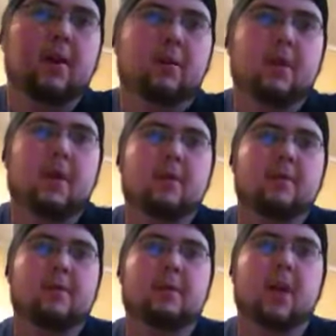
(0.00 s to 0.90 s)
know that
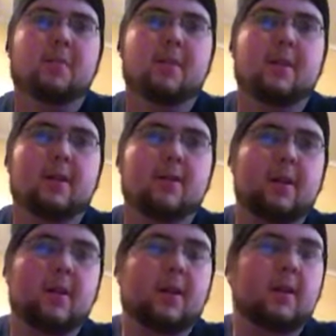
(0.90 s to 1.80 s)
some copies on
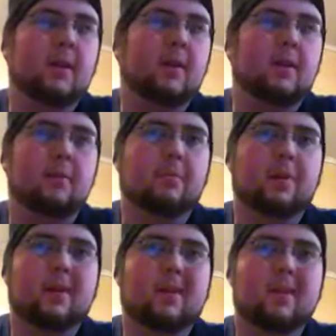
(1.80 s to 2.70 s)
eBay,
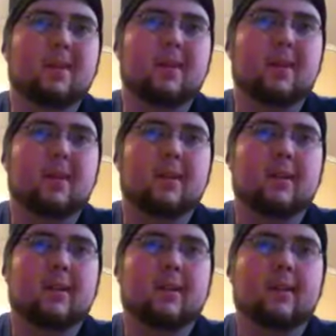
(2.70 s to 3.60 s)
complete
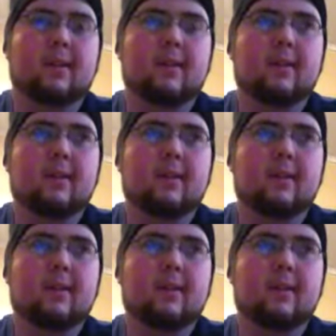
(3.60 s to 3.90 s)
and